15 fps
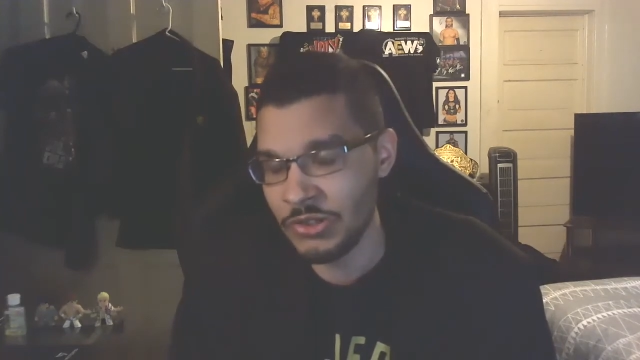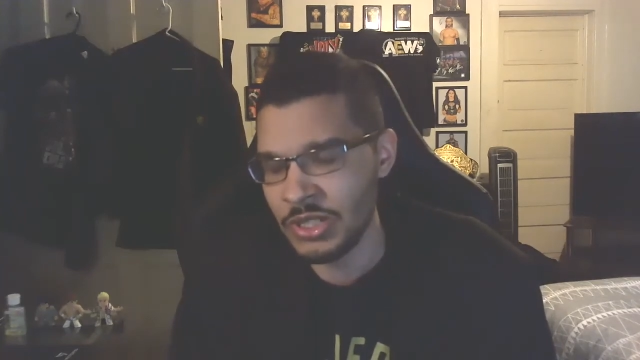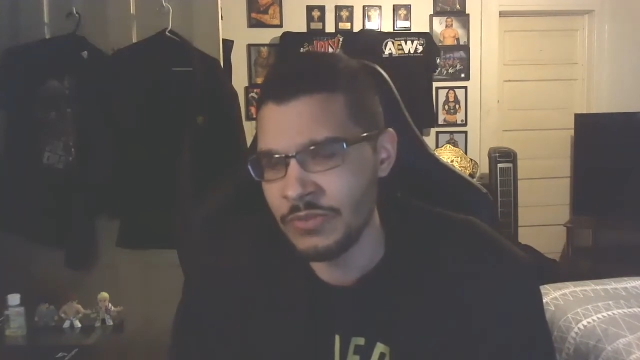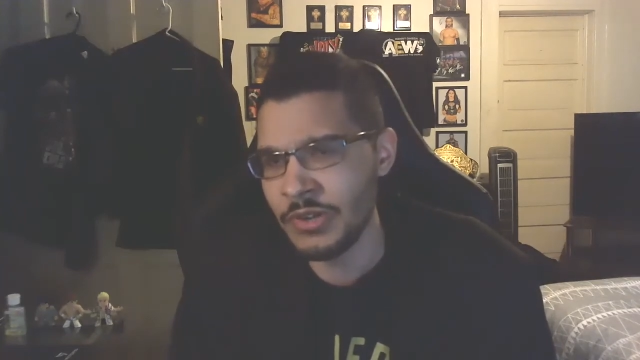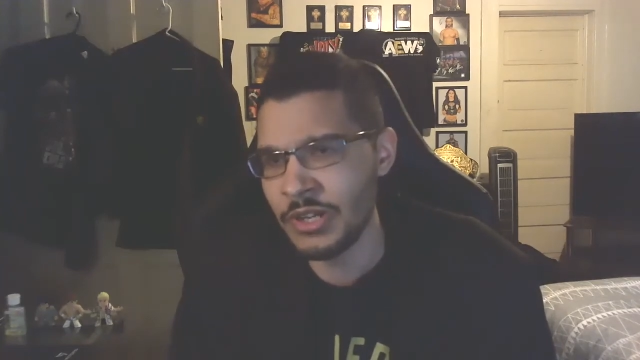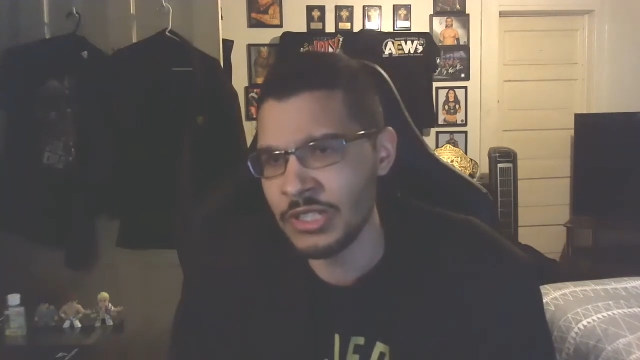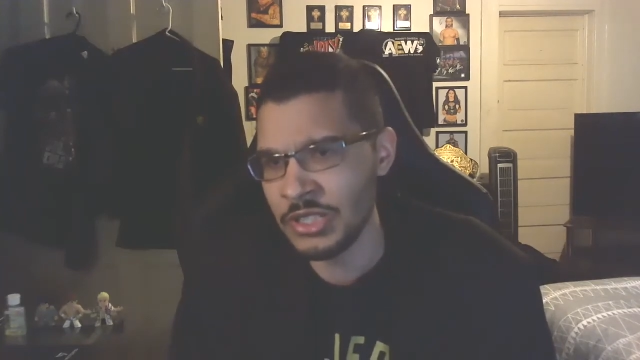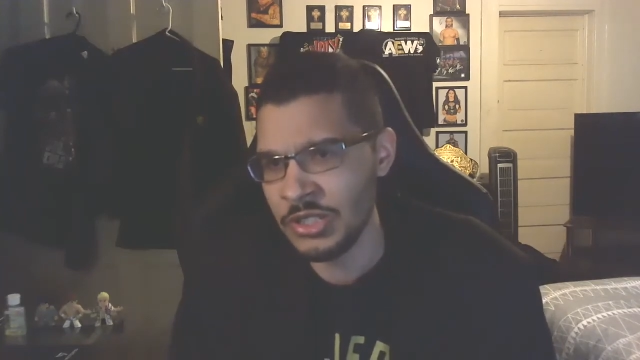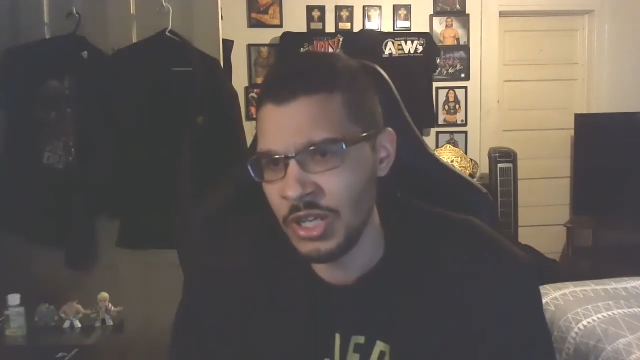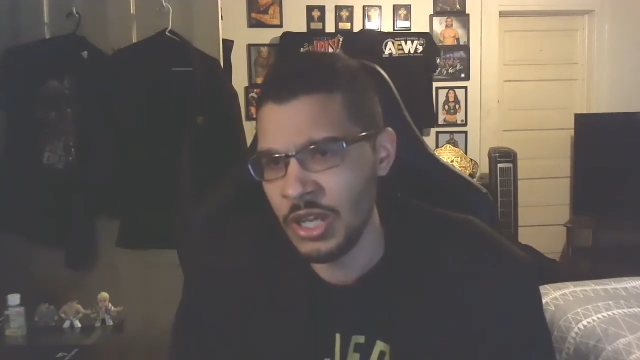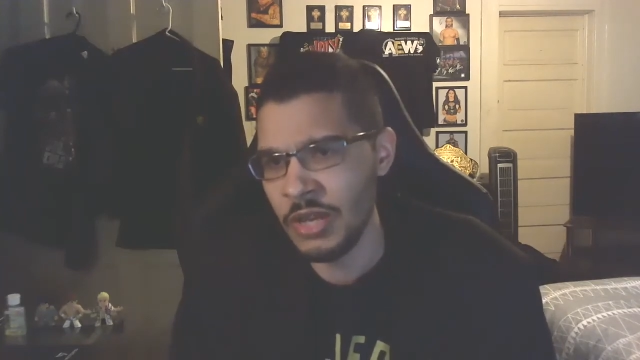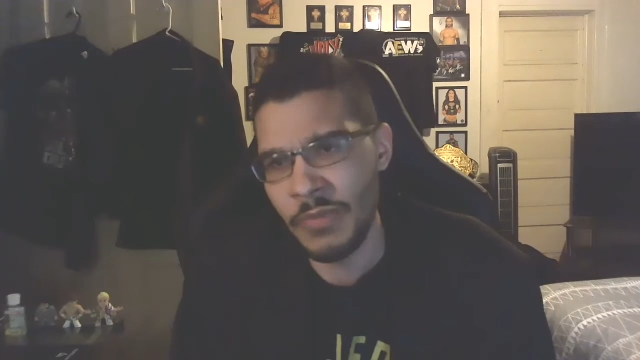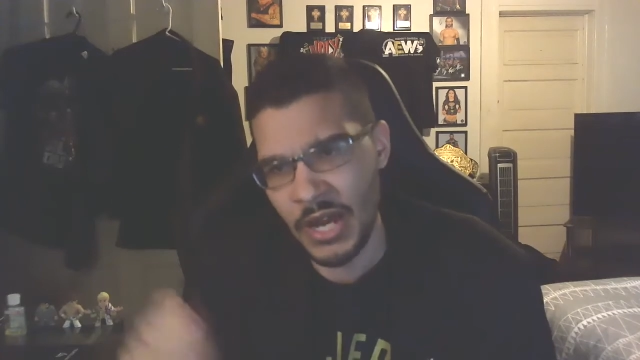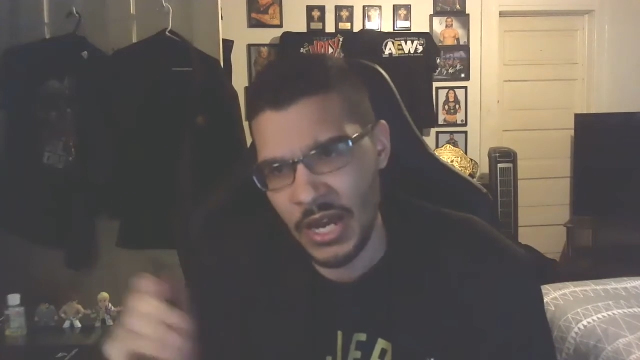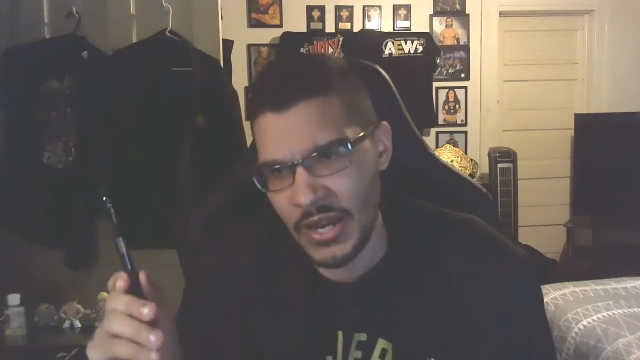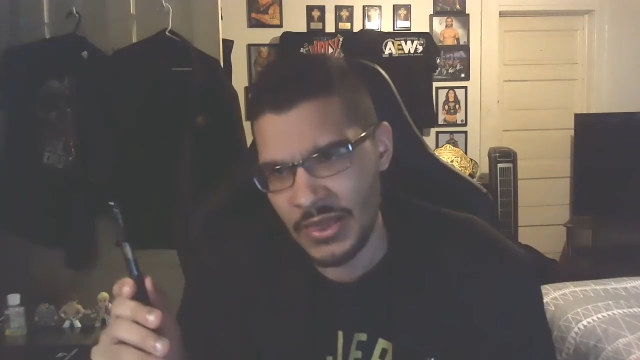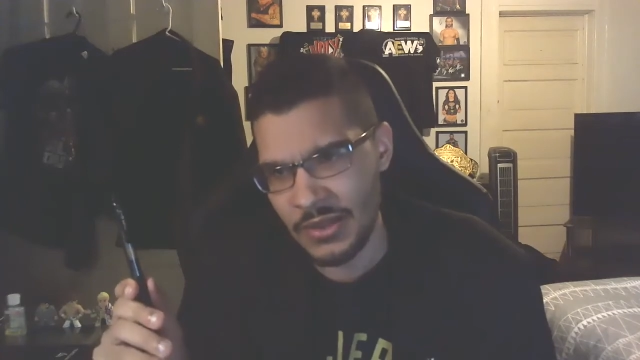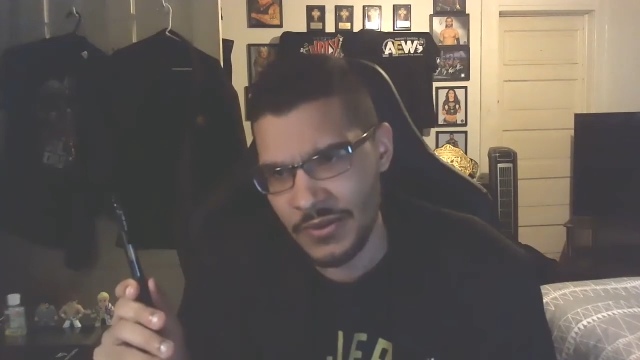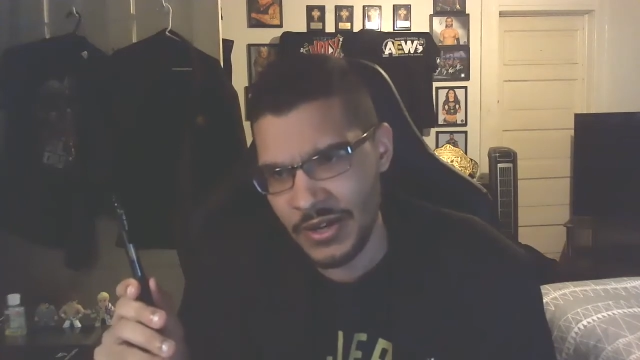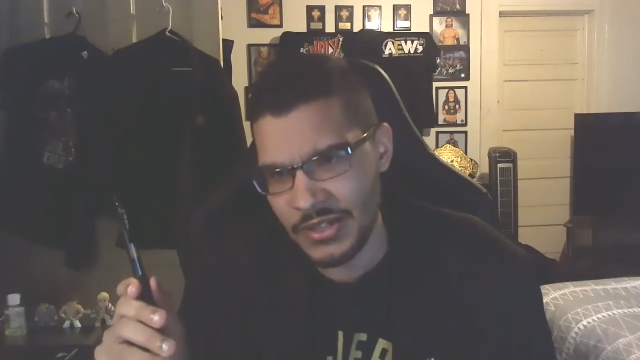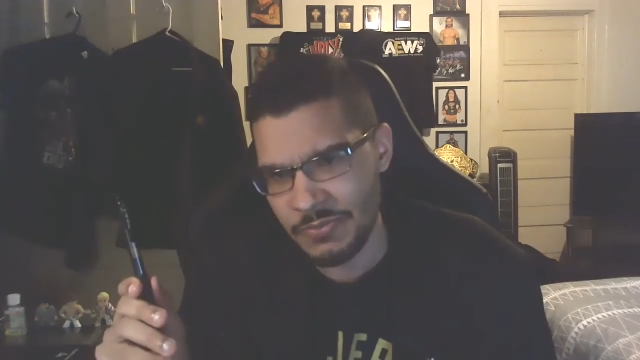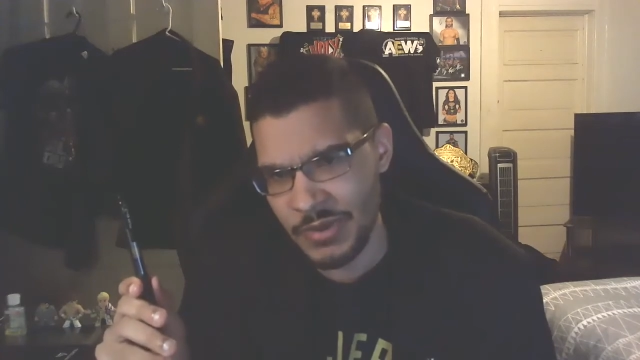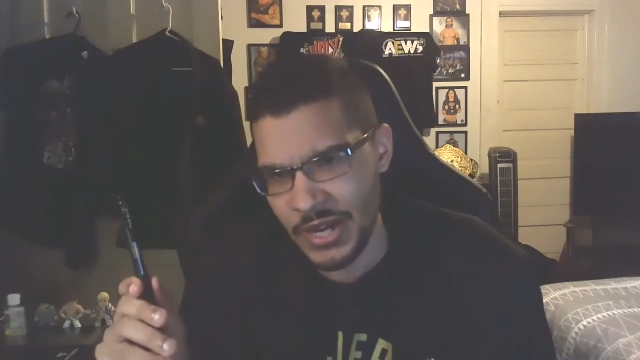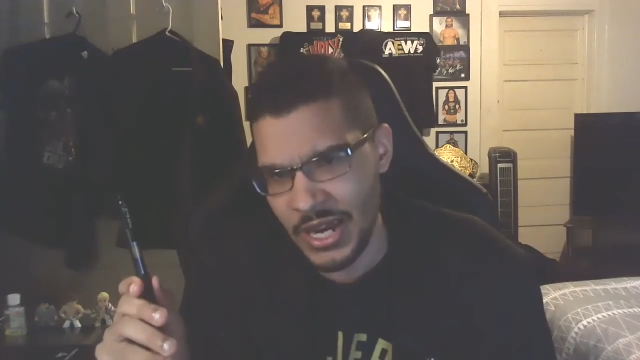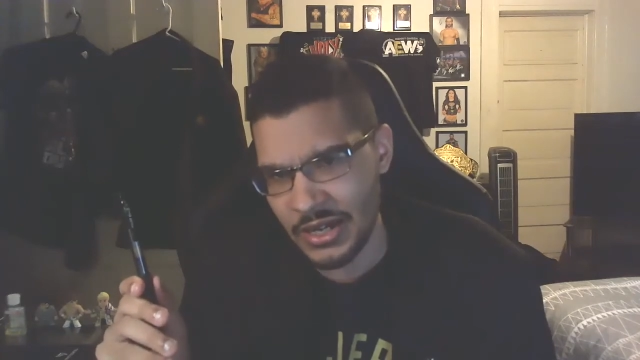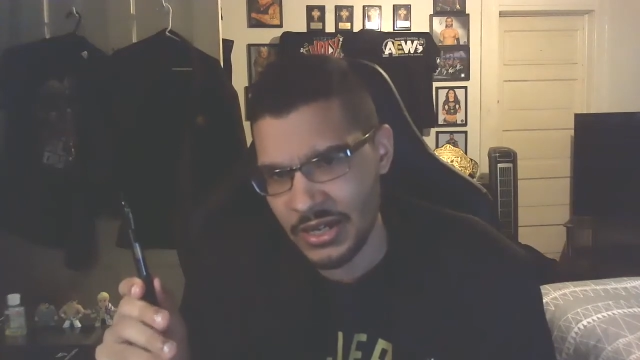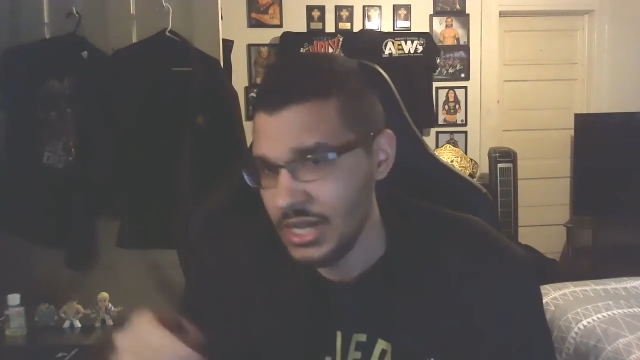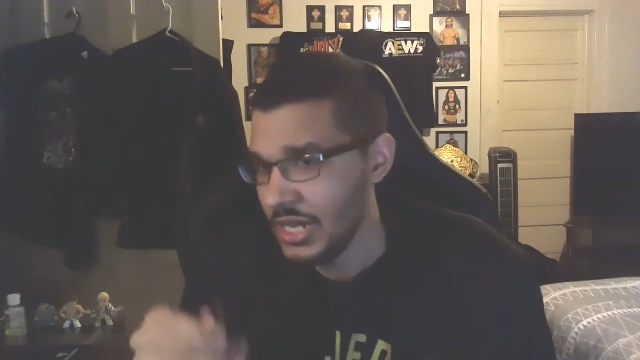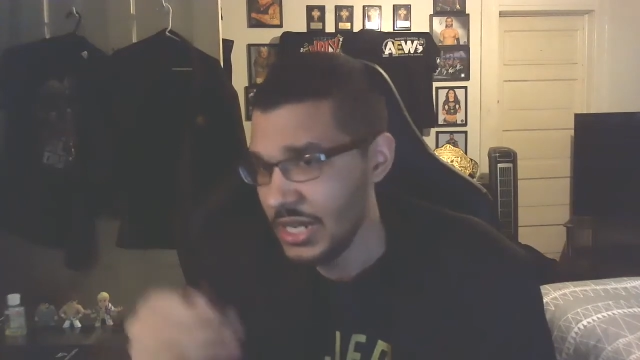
QT where he stood behind the rest back.